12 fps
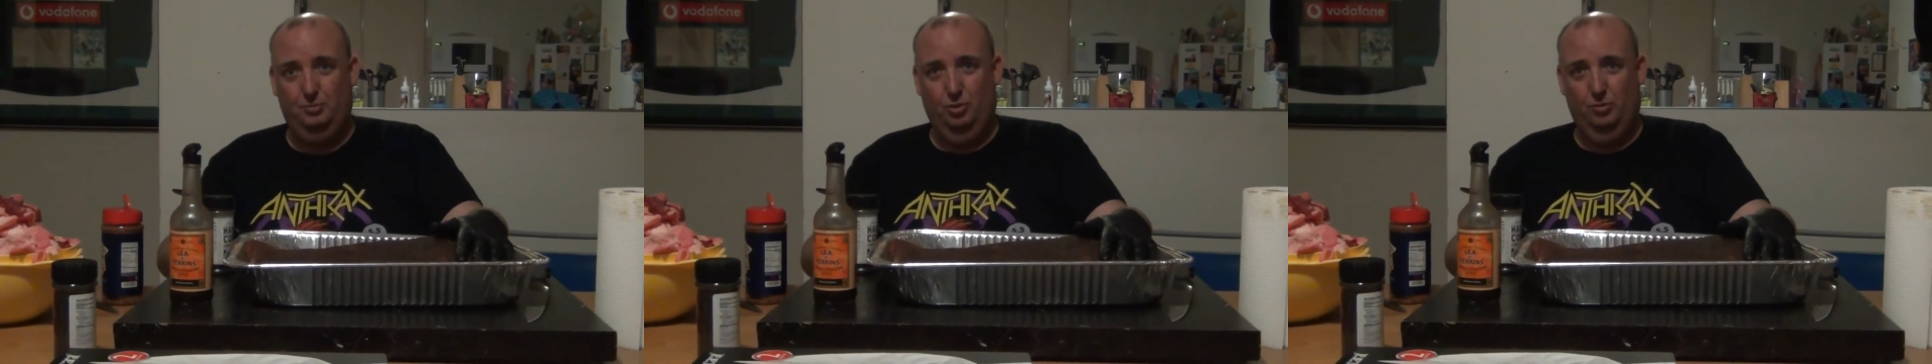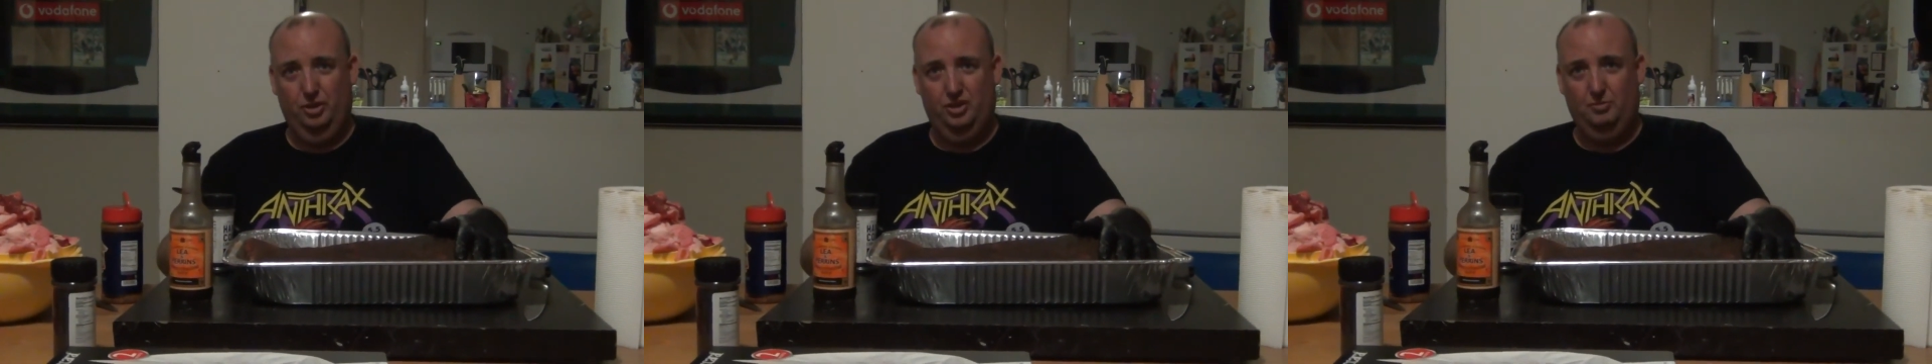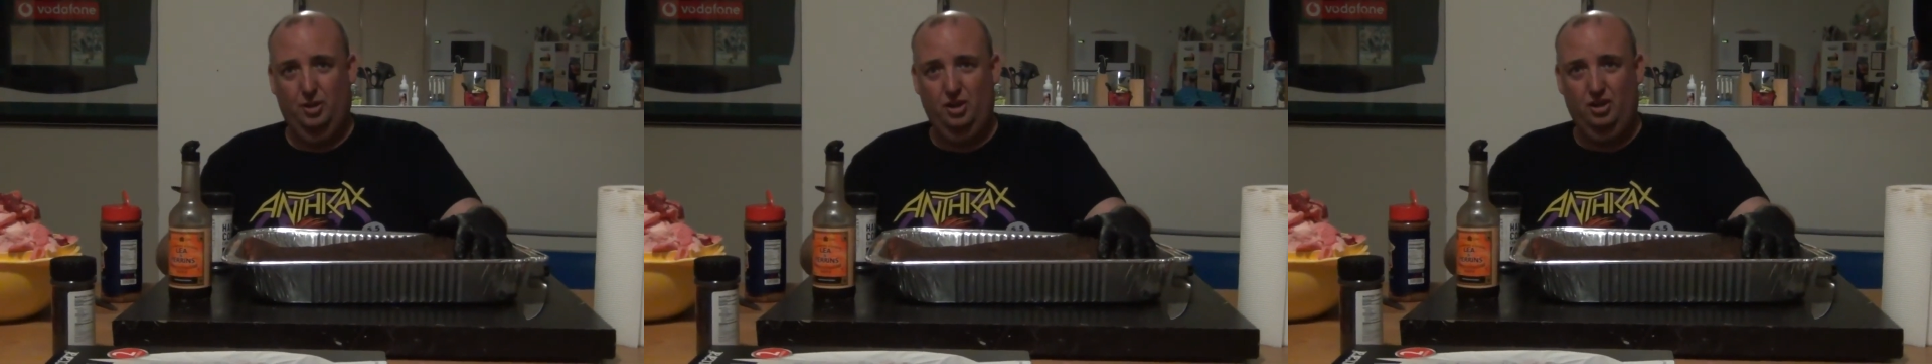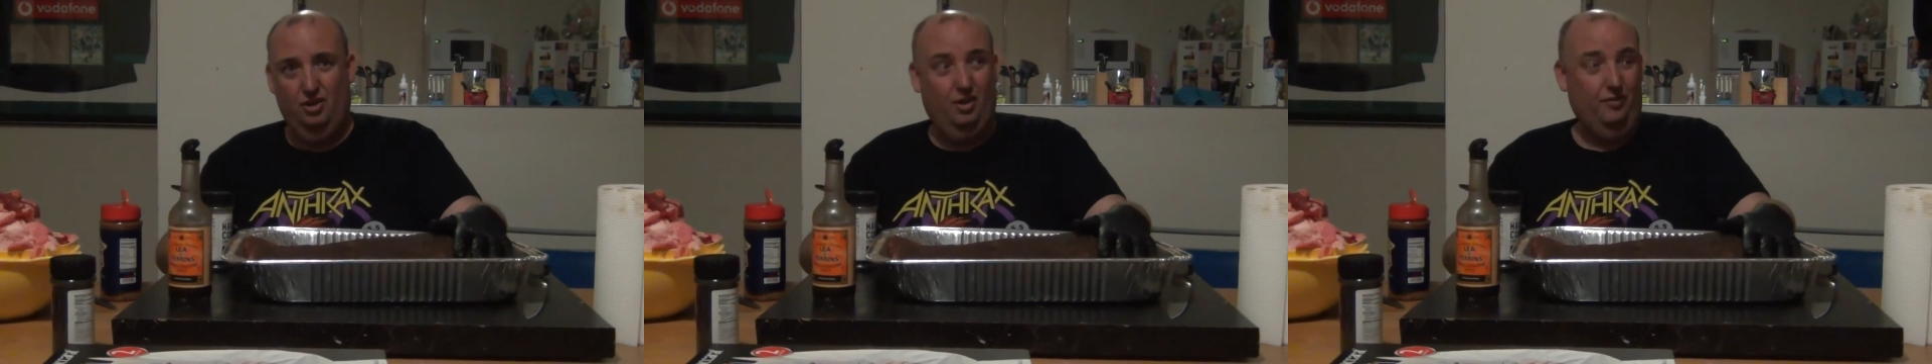bought my
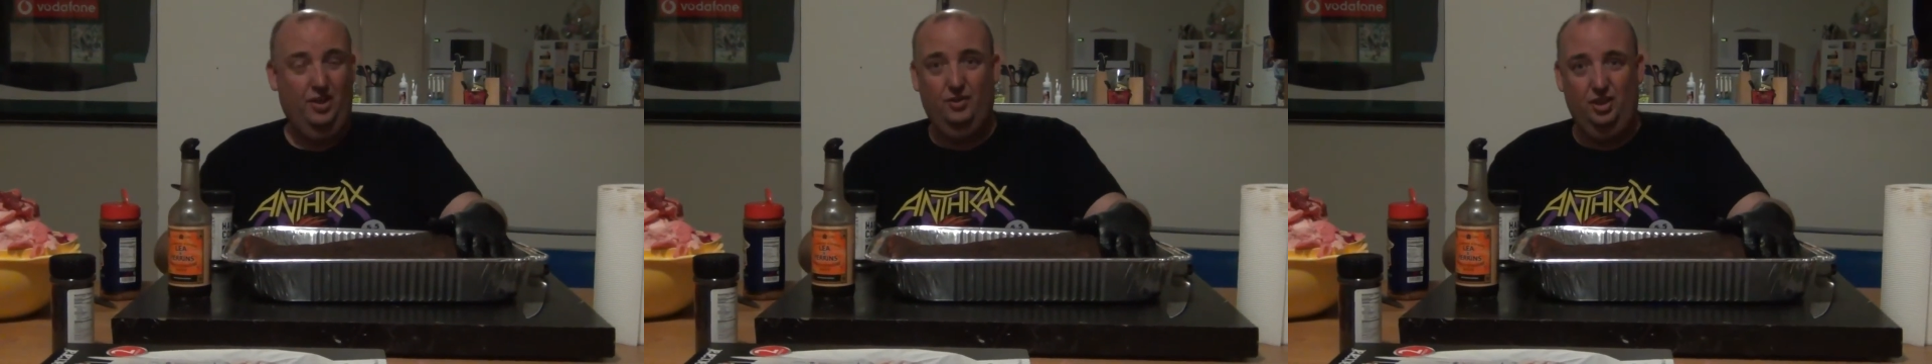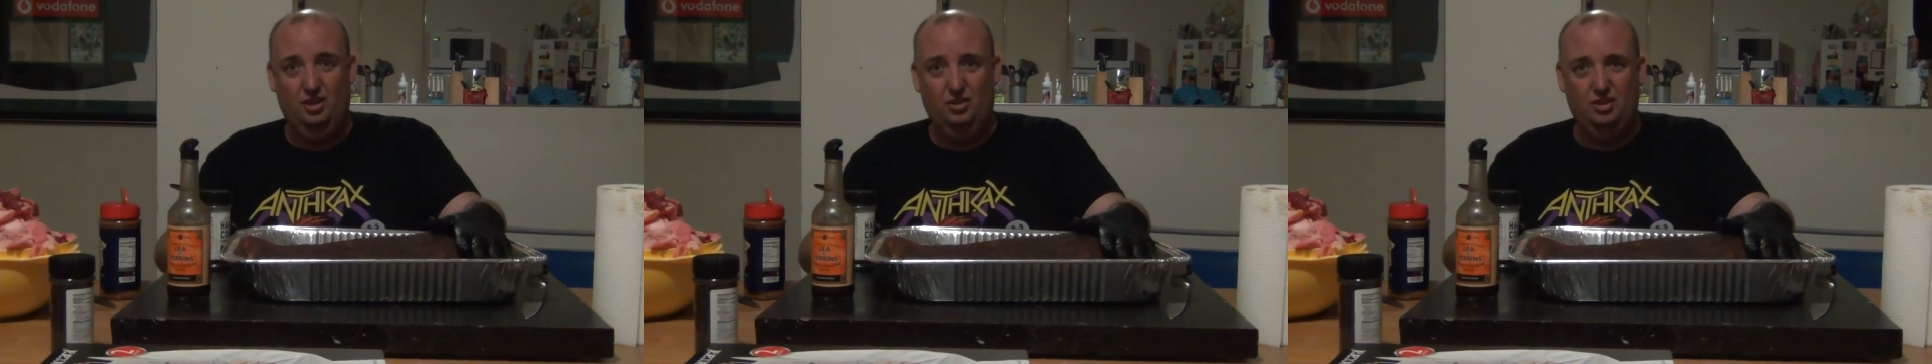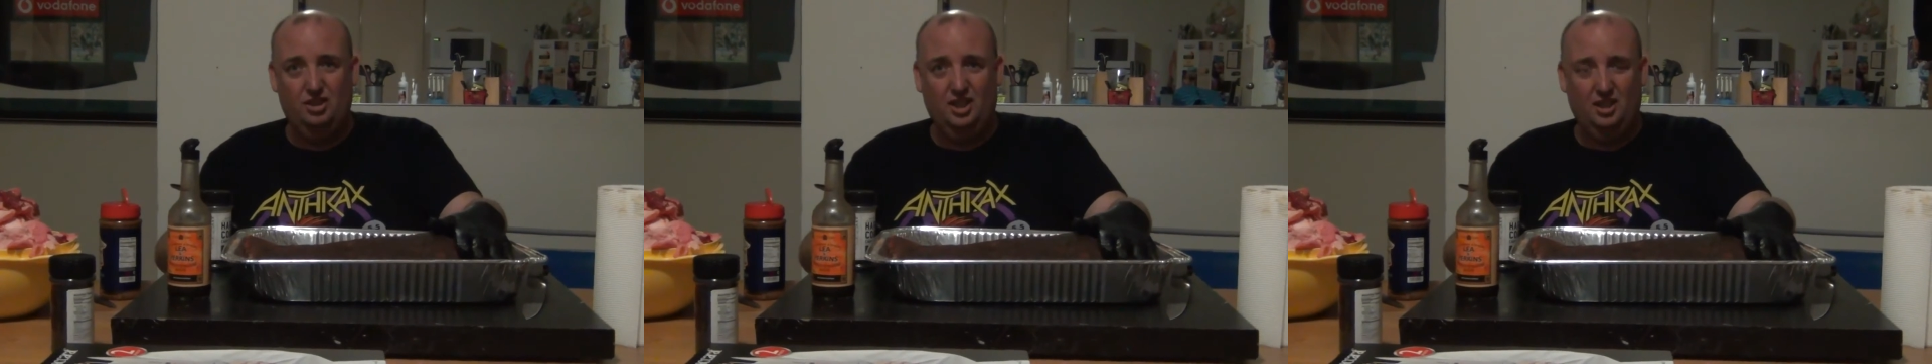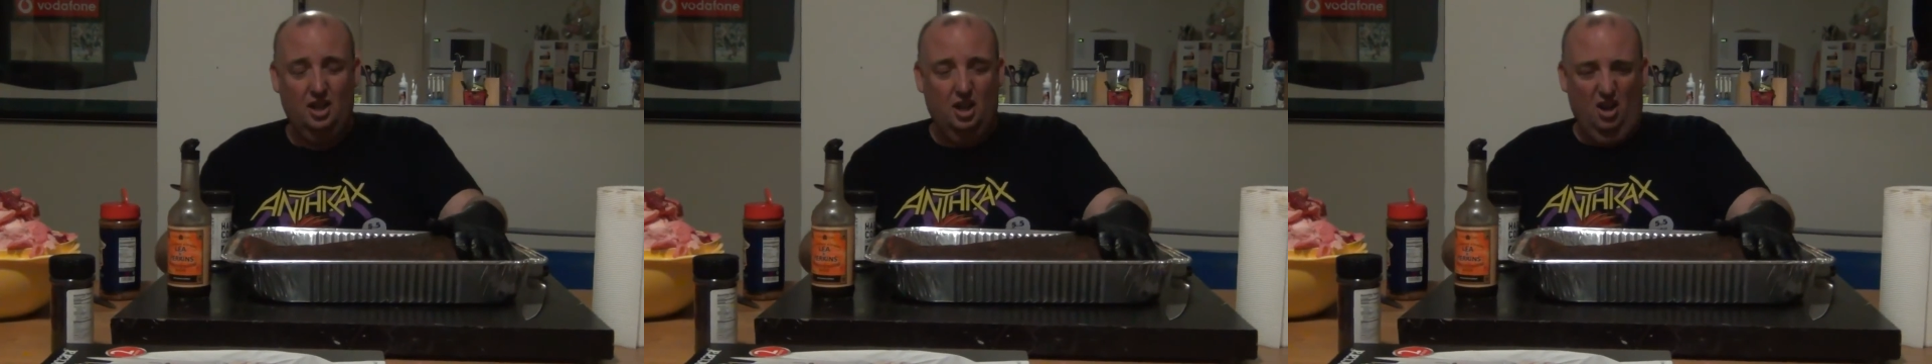smoker, and I've never used it.